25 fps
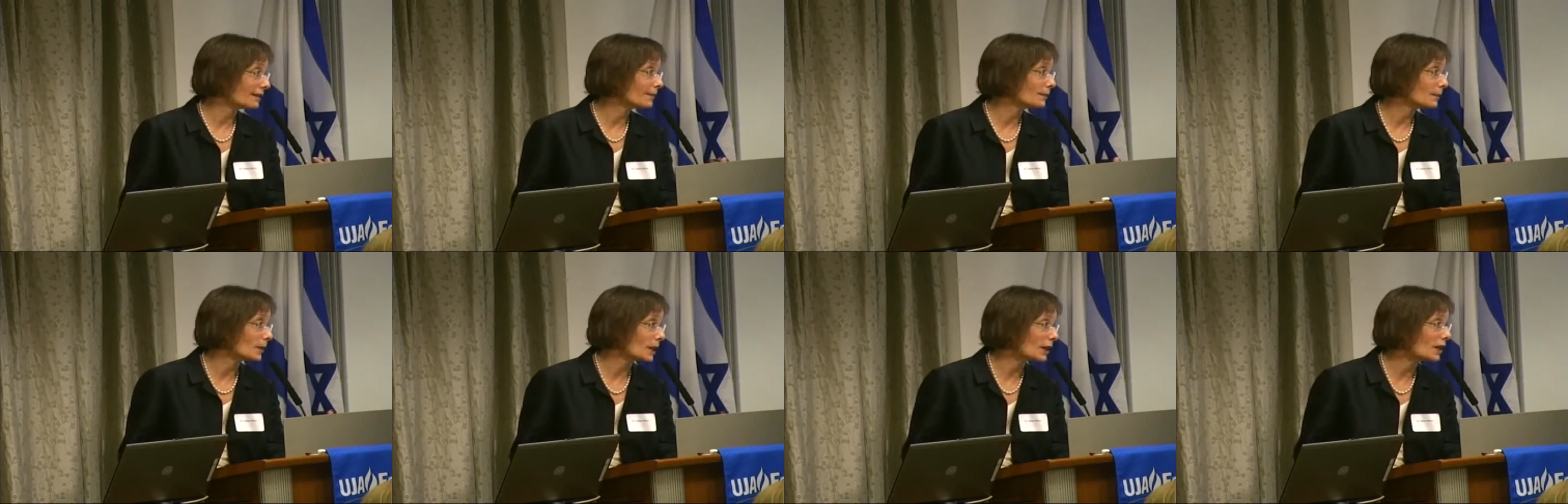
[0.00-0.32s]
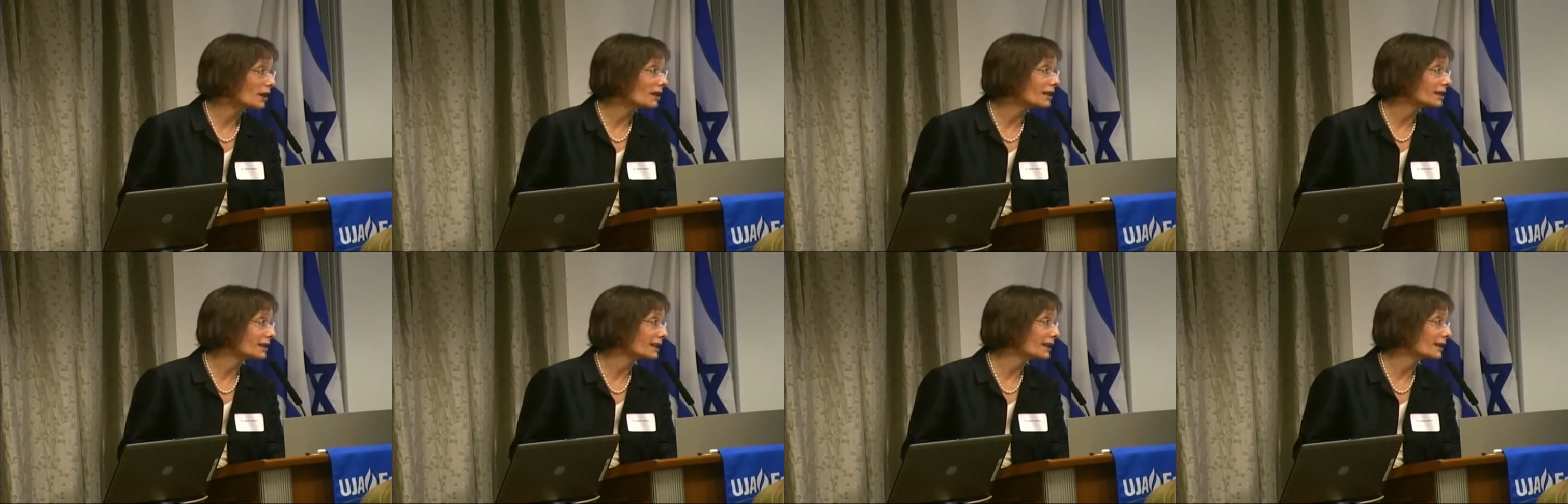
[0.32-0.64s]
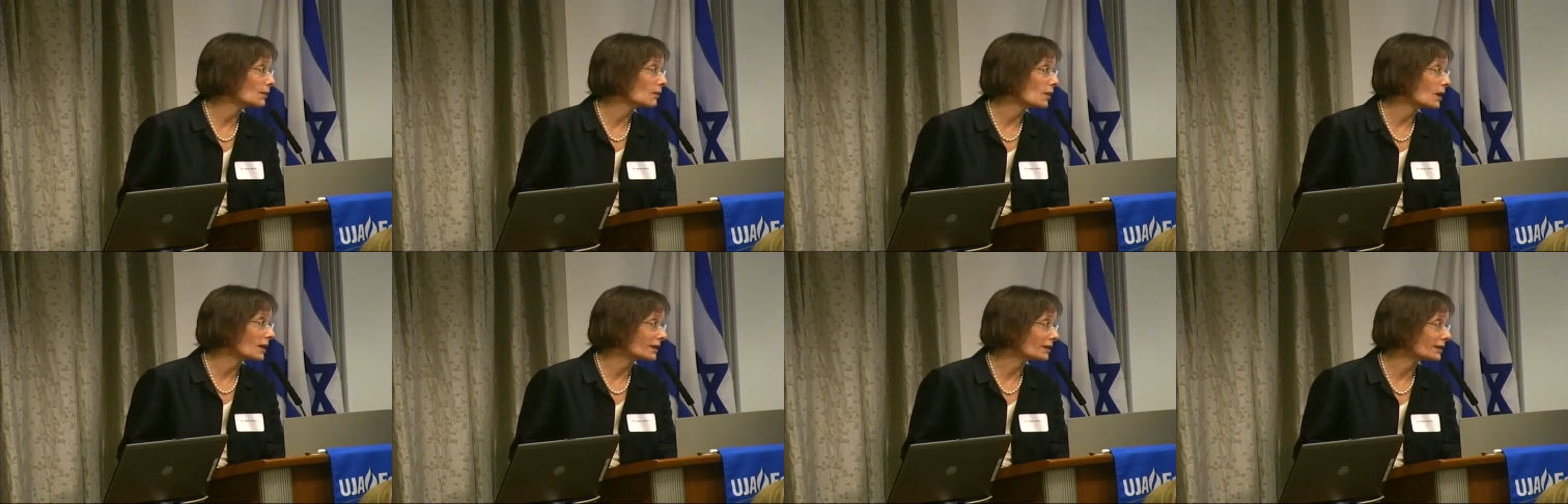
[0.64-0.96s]
because he
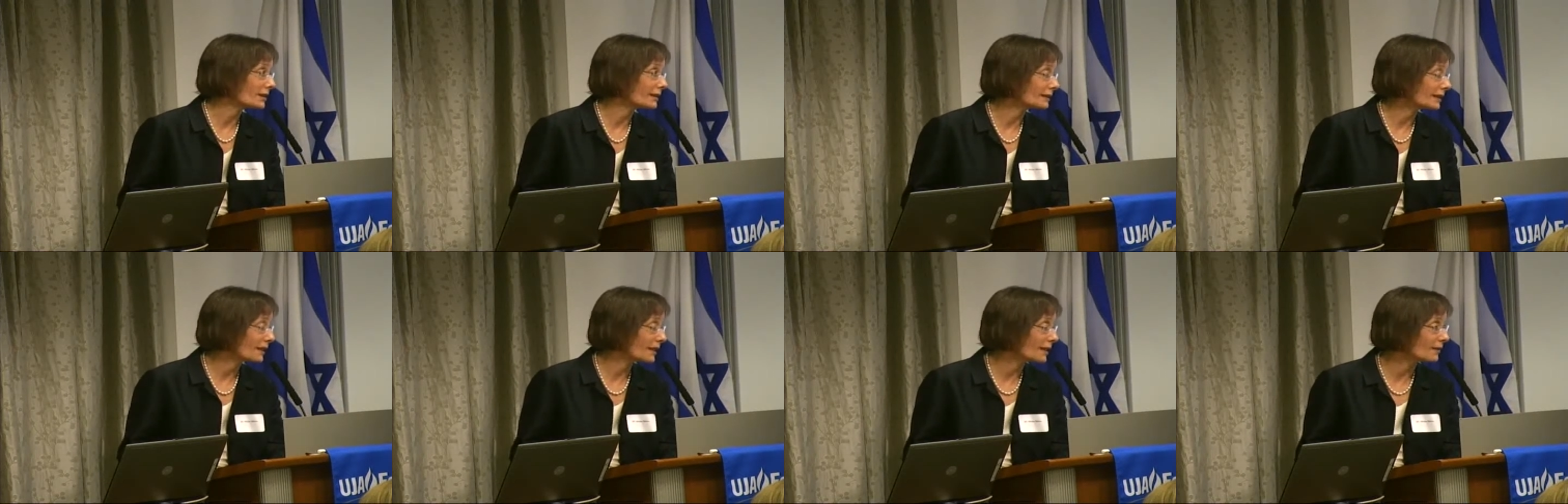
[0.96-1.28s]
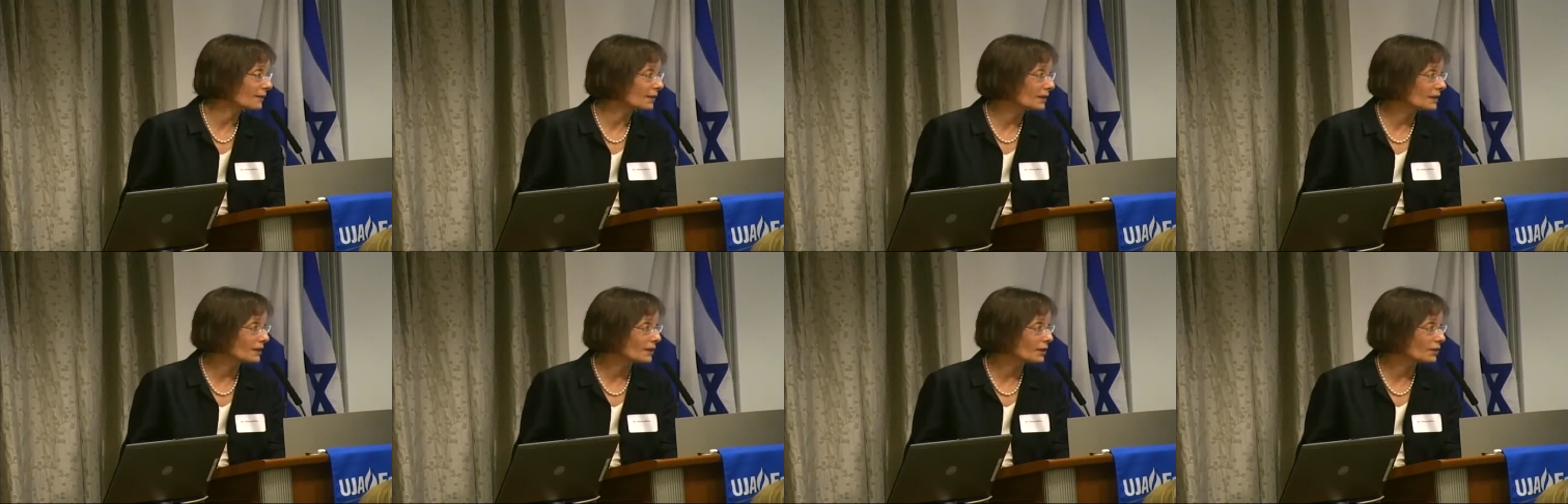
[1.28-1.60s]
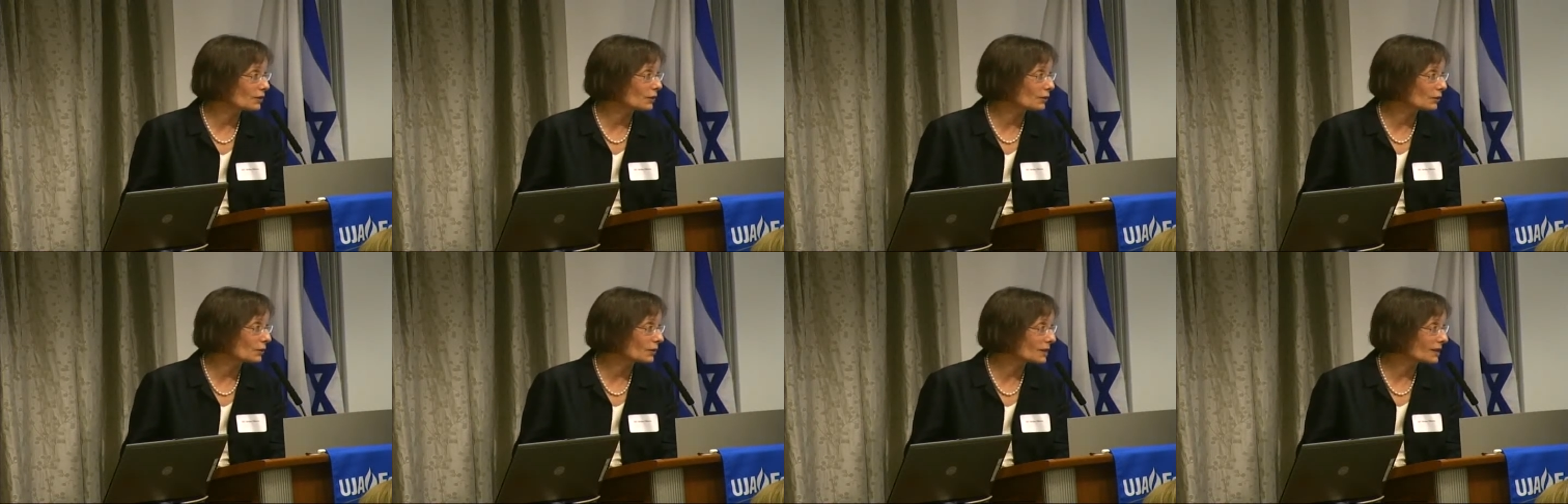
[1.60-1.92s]
wasn't given
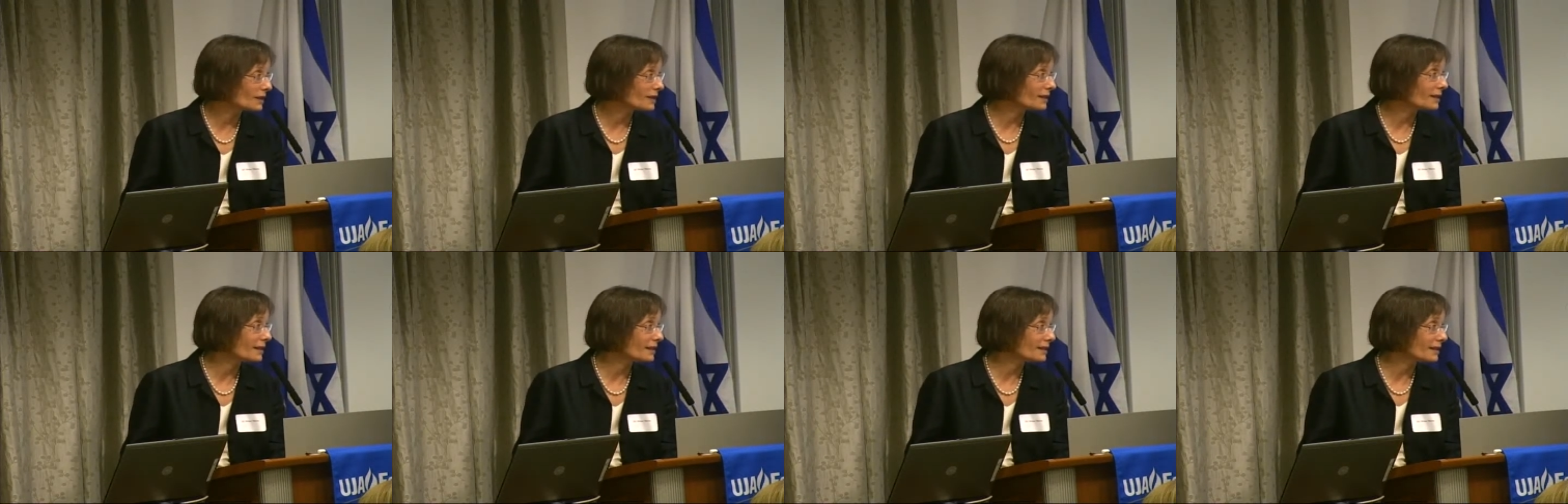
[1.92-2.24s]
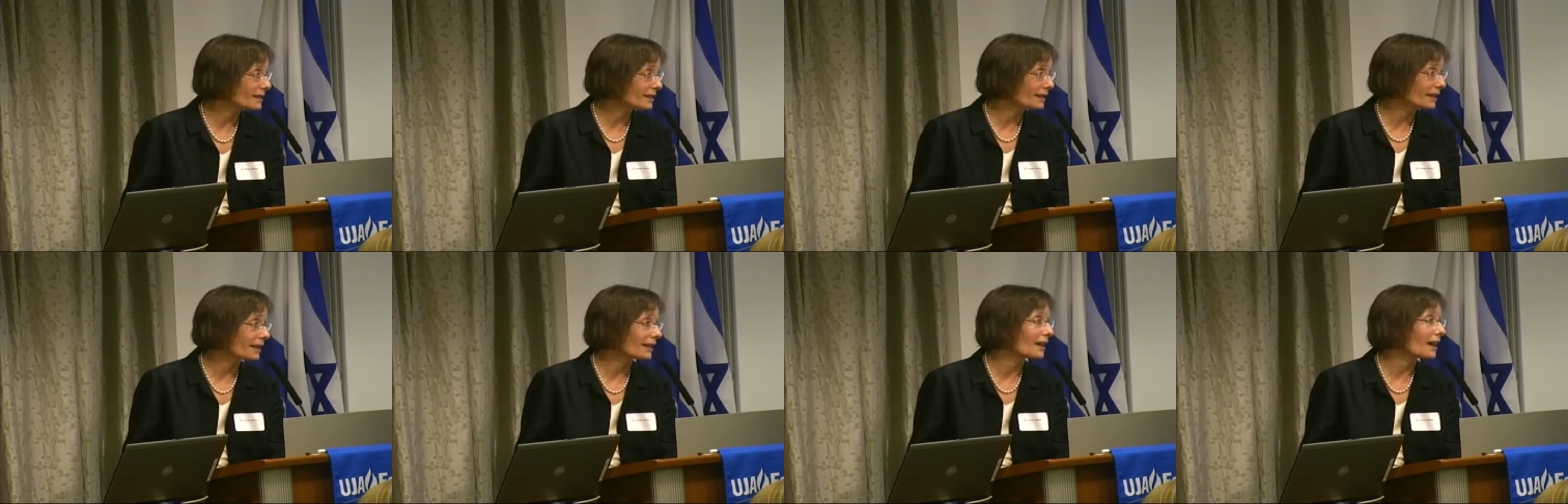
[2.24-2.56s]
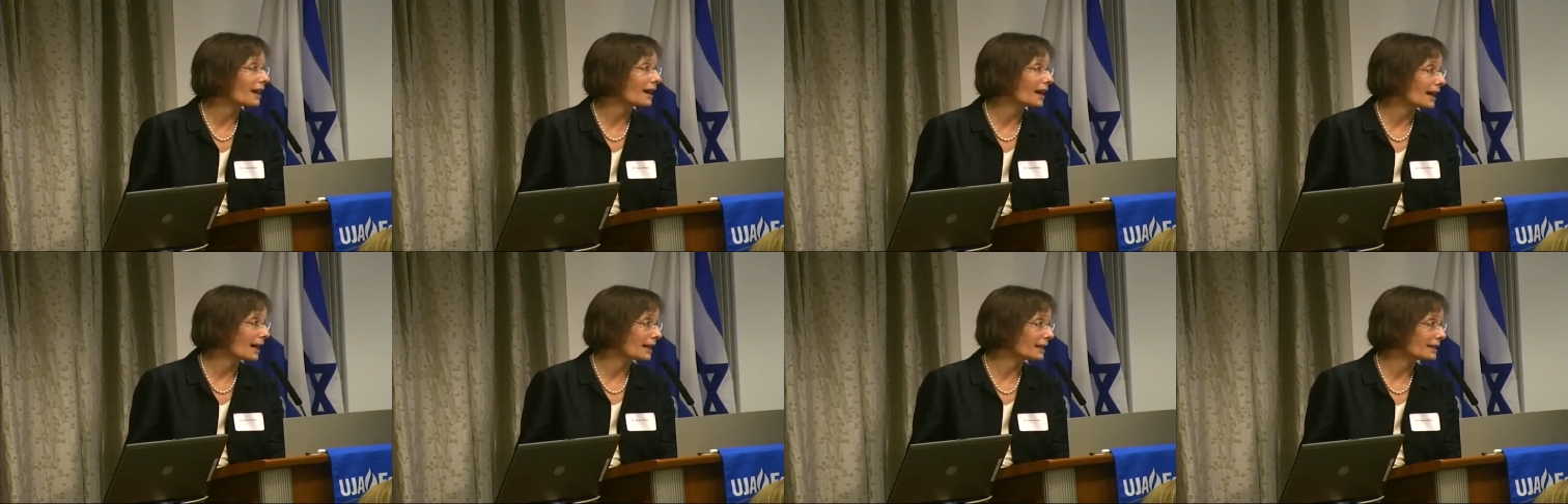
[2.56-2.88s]
to insisting,
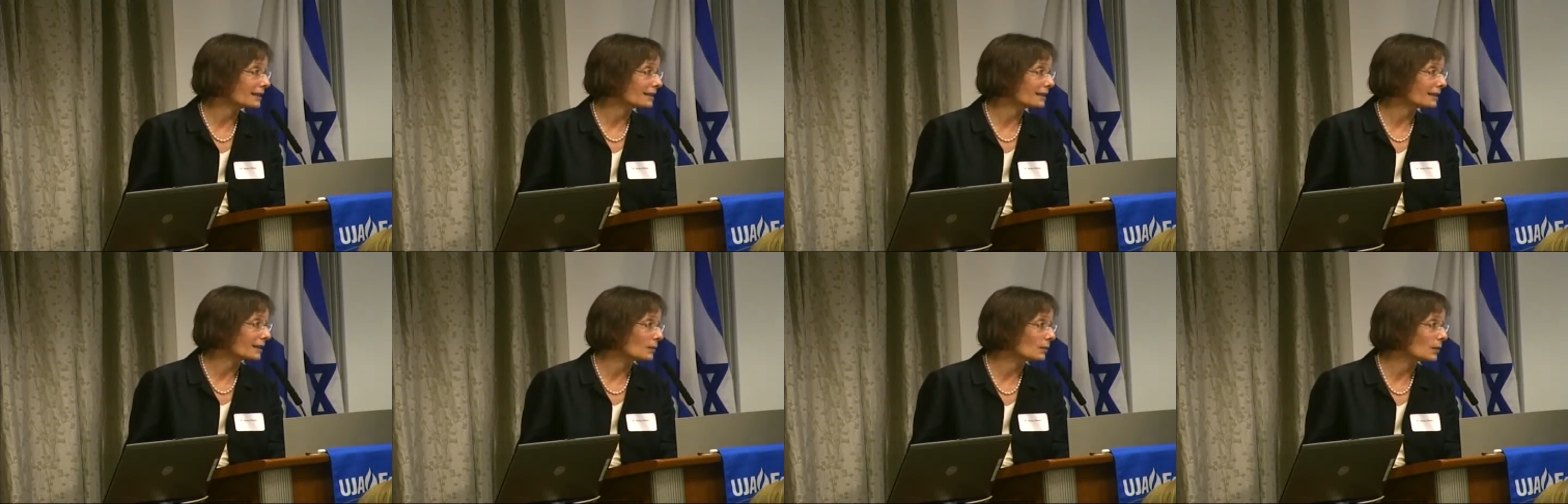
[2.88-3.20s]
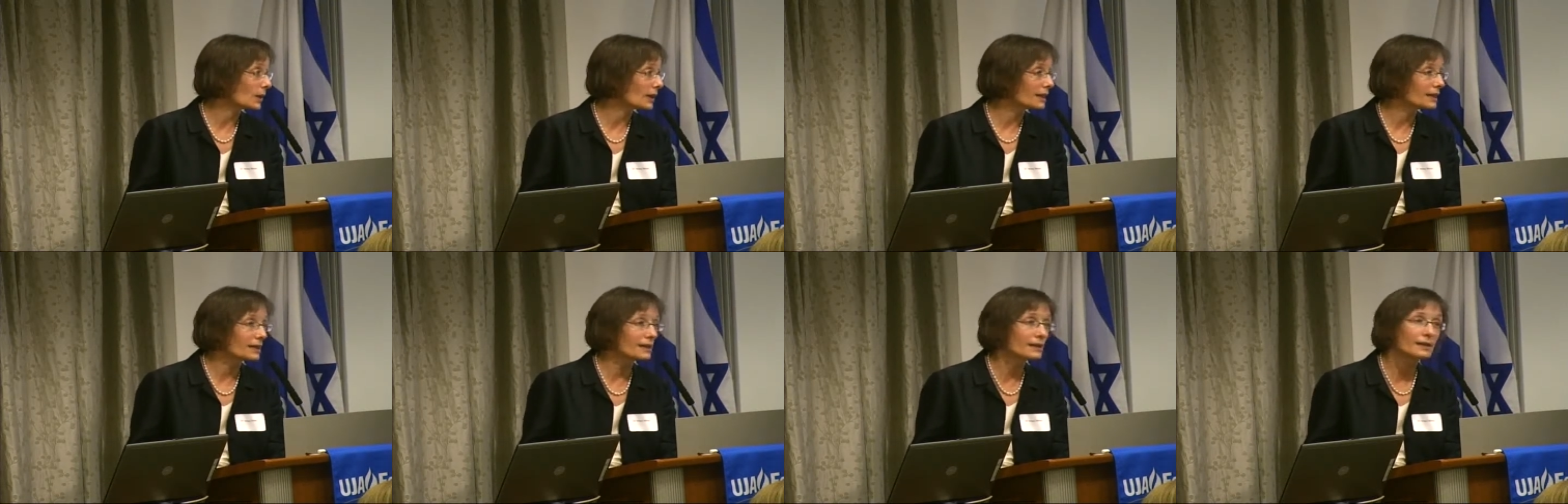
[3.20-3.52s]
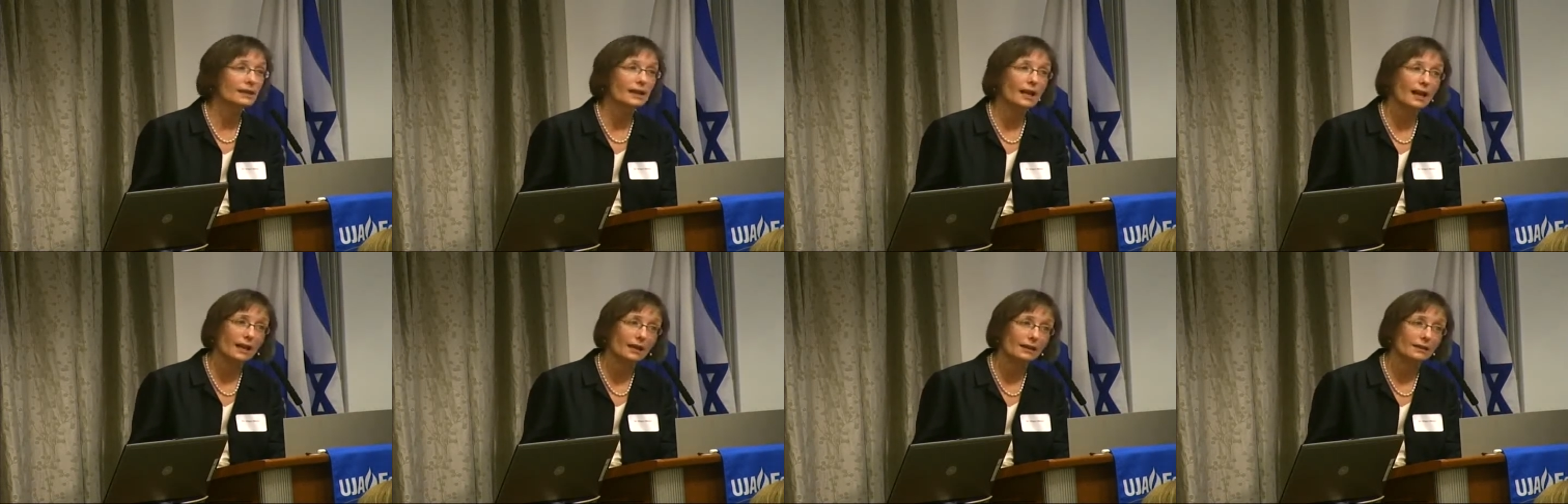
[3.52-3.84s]
I did what he
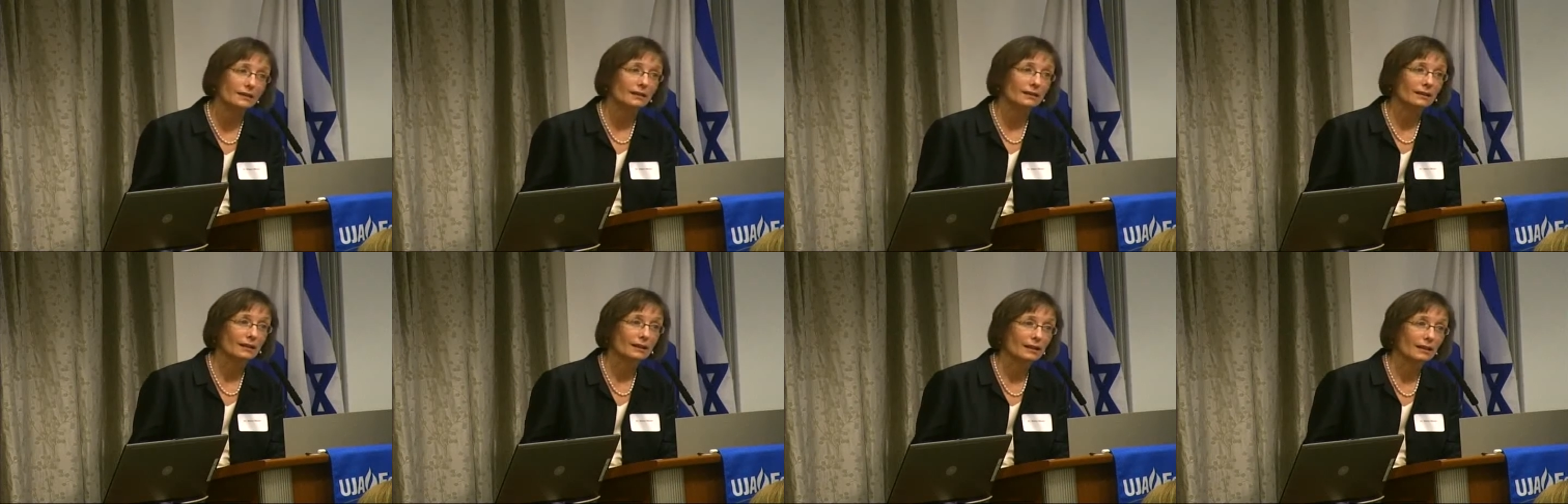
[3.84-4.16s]
said.